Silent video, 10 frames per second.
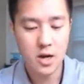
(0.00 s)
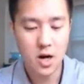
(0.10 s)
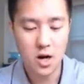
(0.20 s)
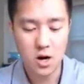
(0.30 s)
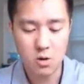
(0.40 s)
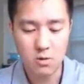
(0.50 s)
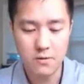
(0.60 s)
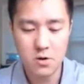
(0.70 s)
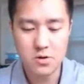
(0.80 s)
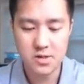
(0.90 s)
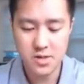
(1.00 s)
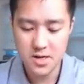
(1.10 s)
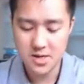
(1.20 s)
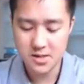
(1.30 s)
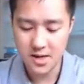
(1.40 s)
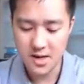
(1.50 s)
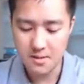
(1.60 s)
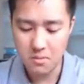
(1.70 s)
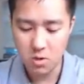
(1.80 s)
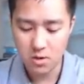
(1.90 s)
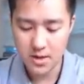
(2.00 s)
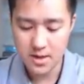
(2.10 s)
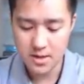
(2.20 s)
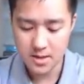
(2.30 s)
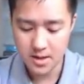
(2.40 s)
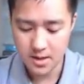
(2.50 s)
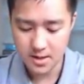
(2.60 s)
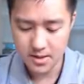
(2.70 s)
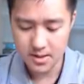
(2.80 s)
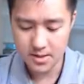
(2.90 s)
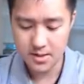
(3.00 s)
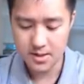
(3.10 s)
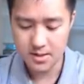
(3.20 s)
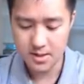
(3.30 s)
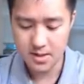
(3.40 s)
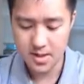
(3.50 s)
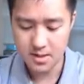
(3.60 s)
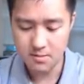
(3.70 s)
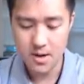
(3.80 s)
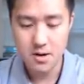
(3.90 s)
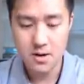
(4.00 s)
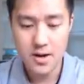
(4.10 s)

Our reverse is a Morgan. That is not a rare.